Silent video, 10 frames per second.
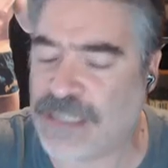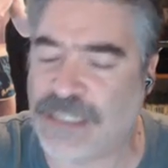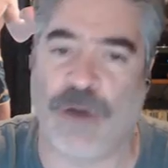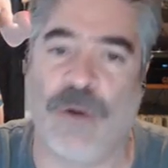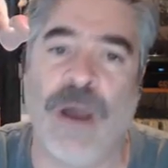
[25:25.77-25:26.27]

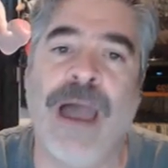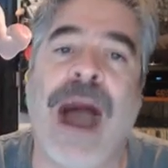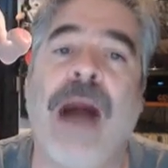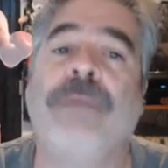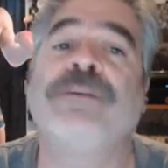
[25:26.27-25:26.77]
So
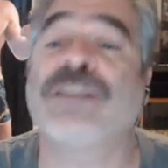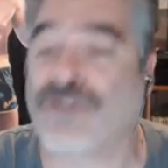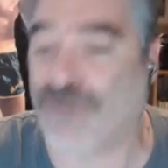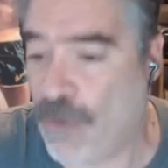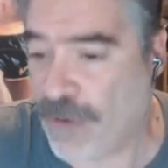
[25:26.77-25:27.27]
I'm just
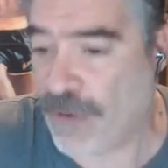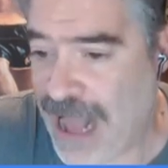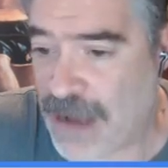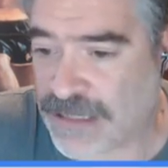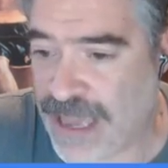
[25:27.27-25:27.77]
throwing it
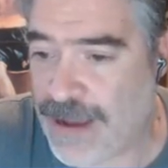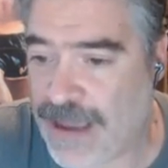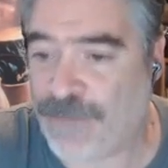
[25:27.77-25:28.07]
out there.